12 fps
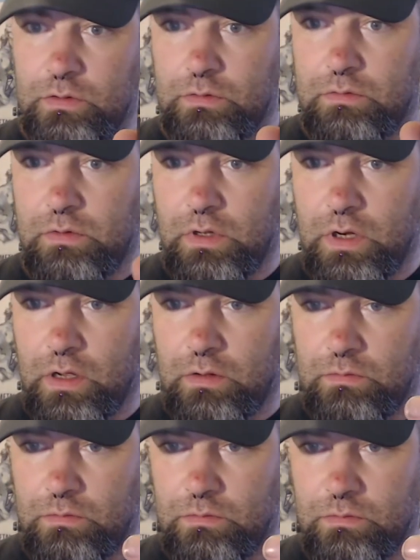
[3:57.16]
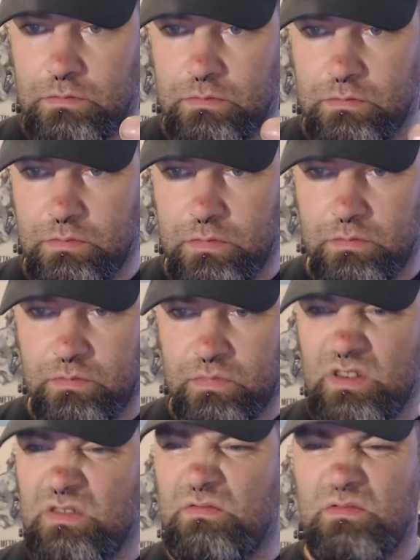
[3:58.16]
you know,
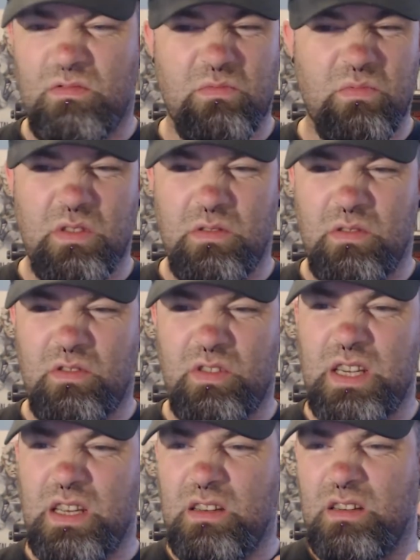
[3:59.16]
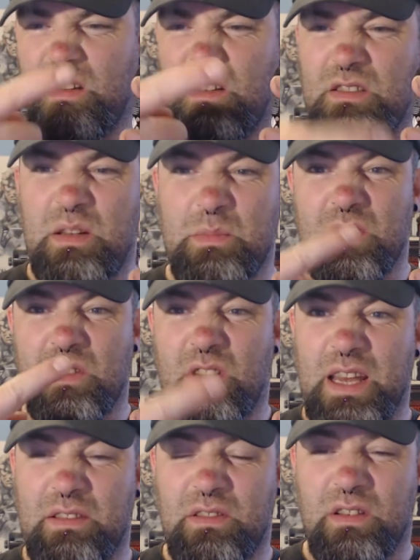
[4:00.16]
and one critique, can't see how much I
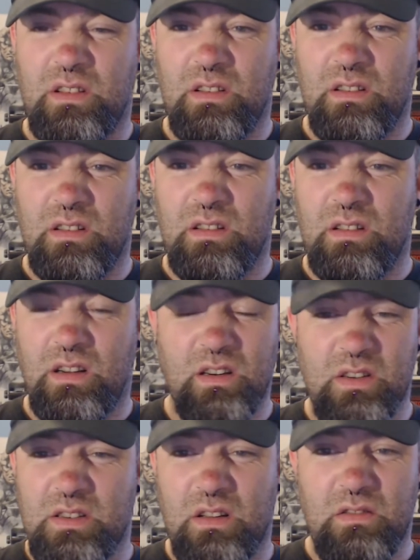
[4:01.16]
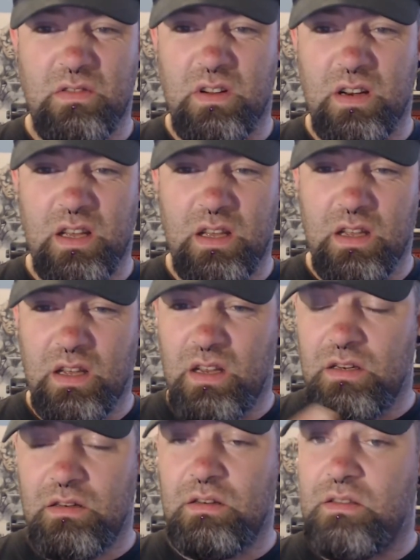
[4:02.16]
left. I knocked this over earlier.
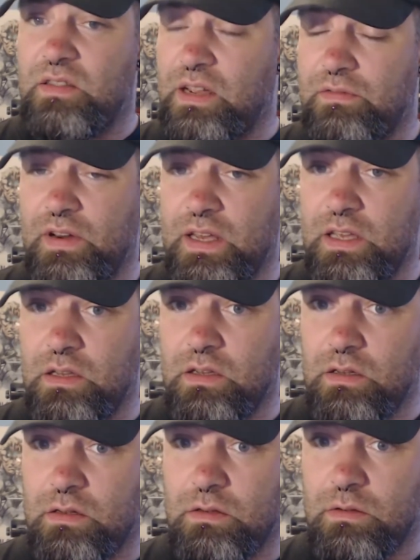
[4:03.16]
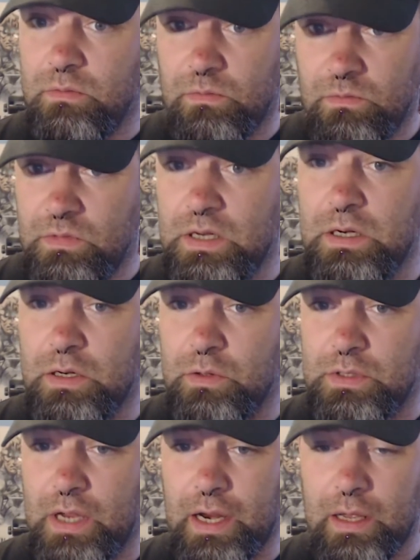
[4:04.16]
Thankfully, didn't
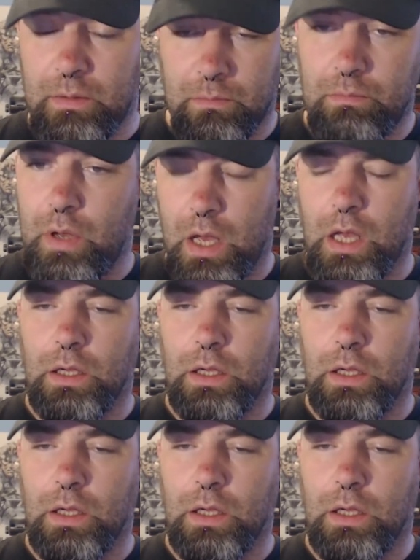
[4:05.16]
lose any, but